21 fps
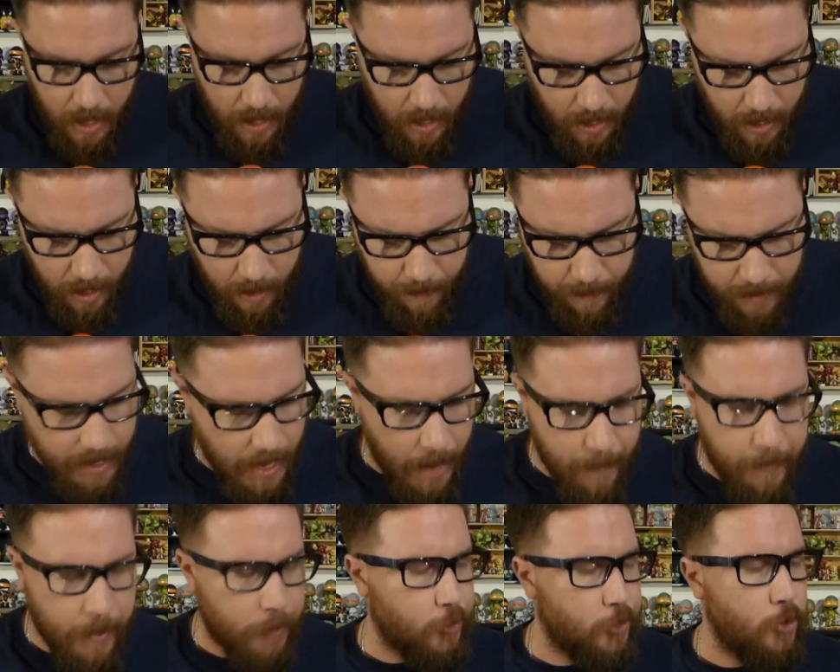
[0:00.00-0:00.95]
But
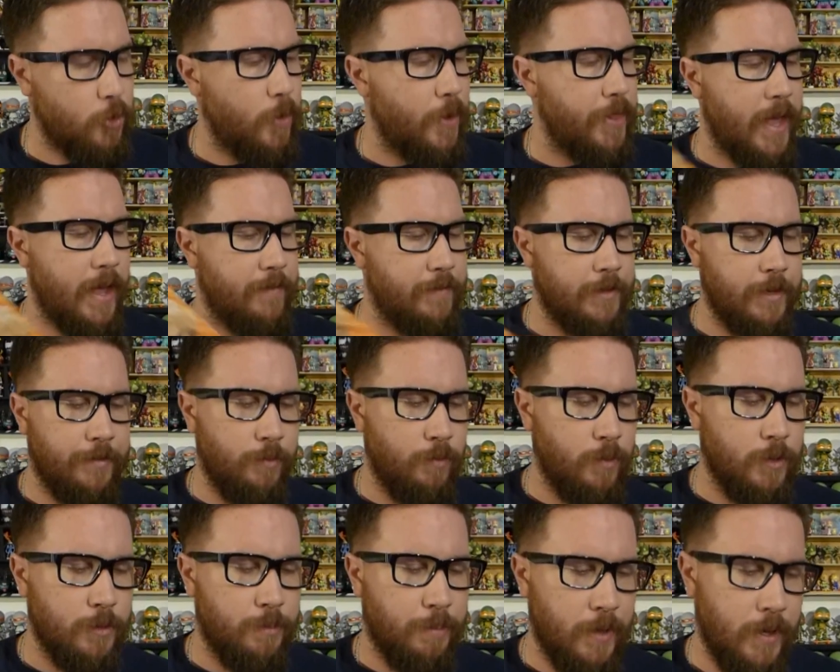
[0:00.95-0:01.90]
I'm not sure why they have
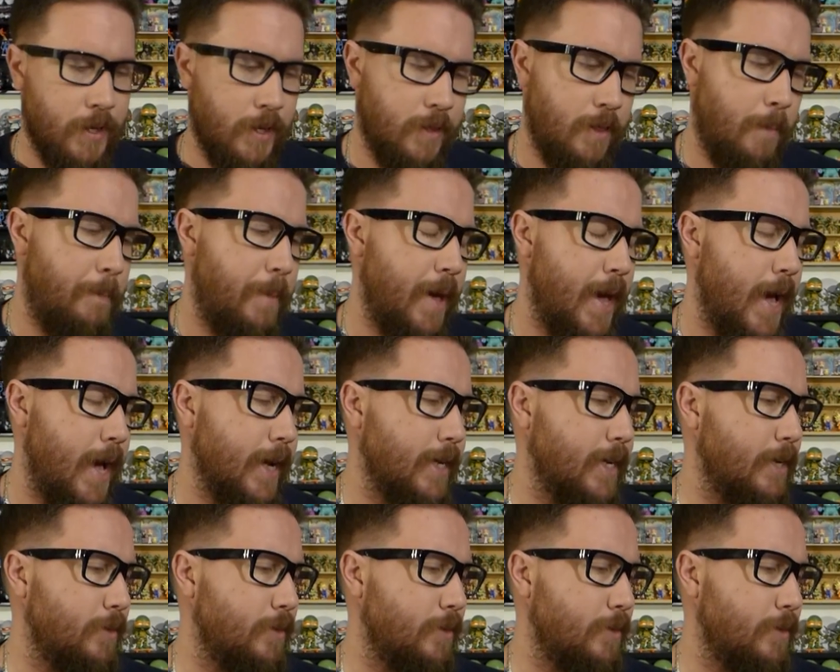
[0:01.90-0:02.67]
different ones printed on the back.